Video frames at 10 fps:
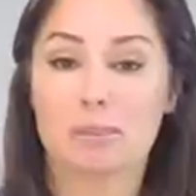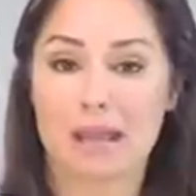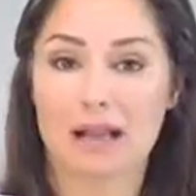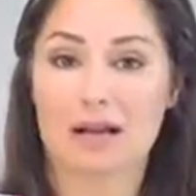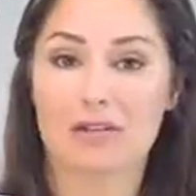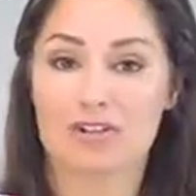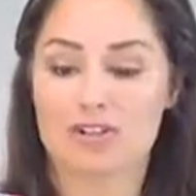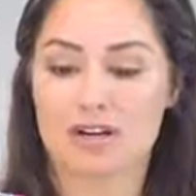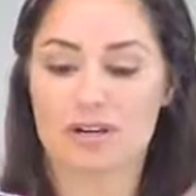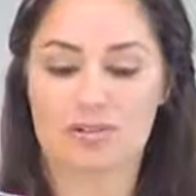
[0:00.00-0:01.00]
back on the
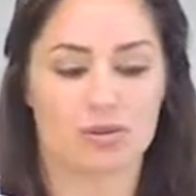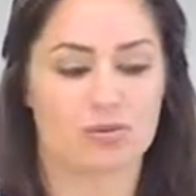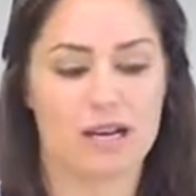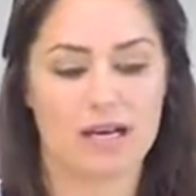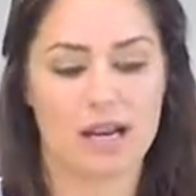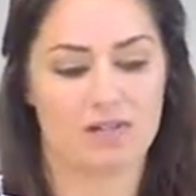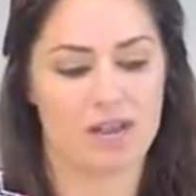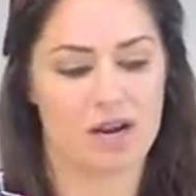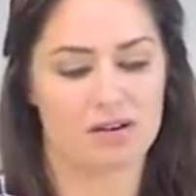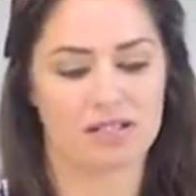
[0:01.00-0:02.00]
trigger. So right now the
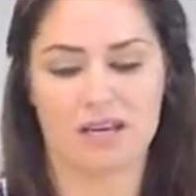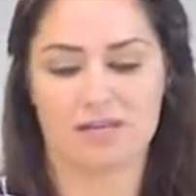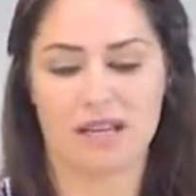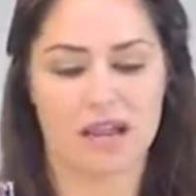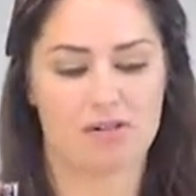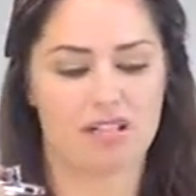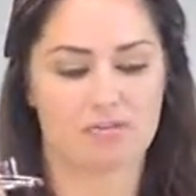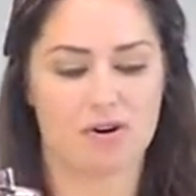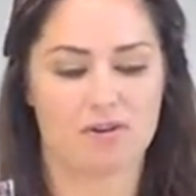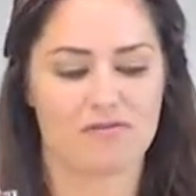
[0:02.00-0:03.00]
air is coming out. It's
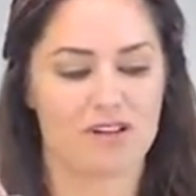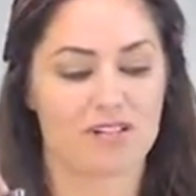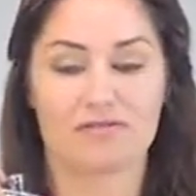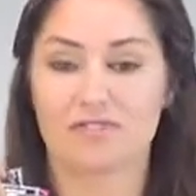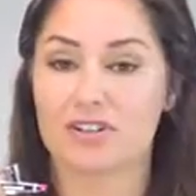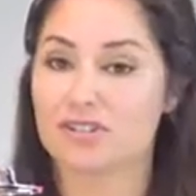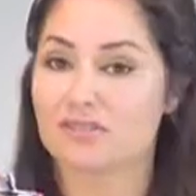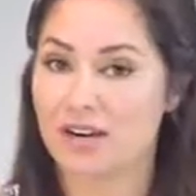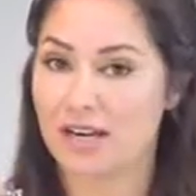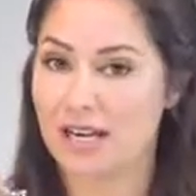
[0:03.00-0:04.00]
perfect. It feels very